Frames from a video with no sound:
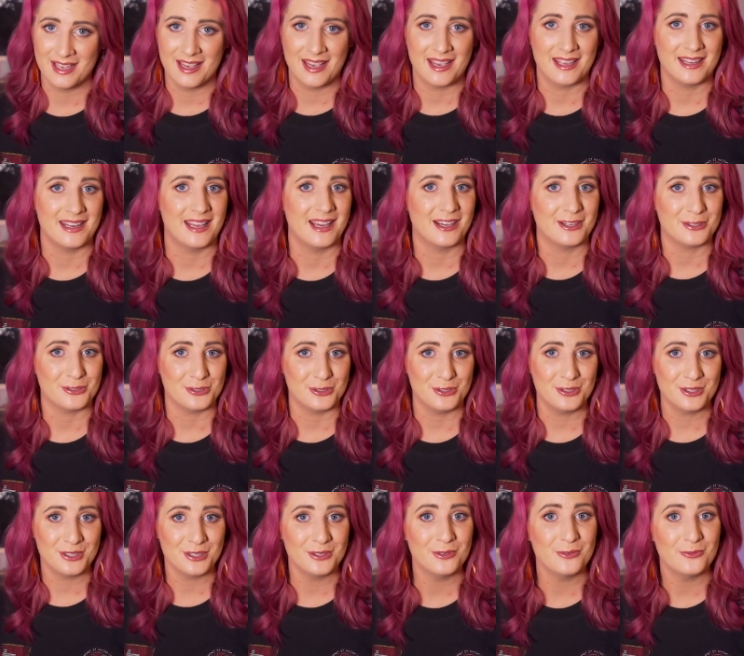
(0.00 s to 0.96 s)
and how
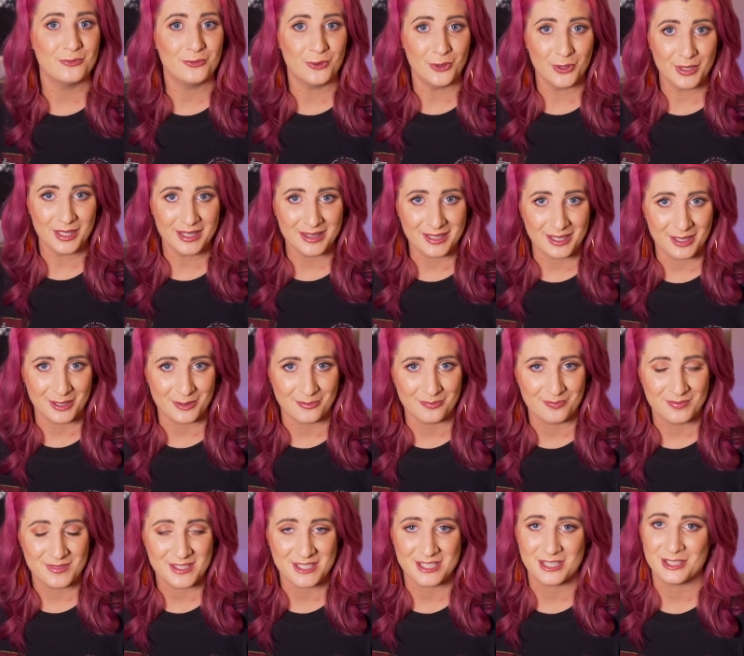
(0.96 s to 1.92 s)
you can avoid
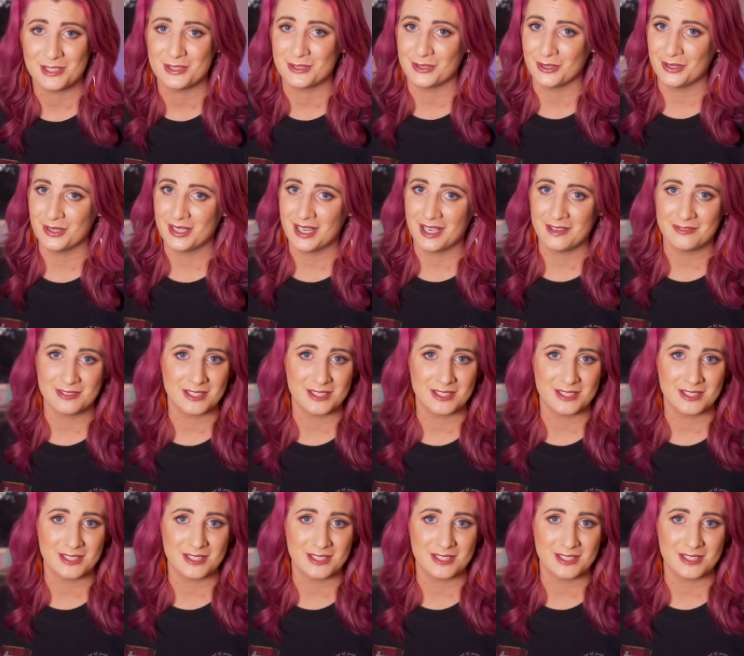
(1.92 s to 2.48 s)
them so you don't have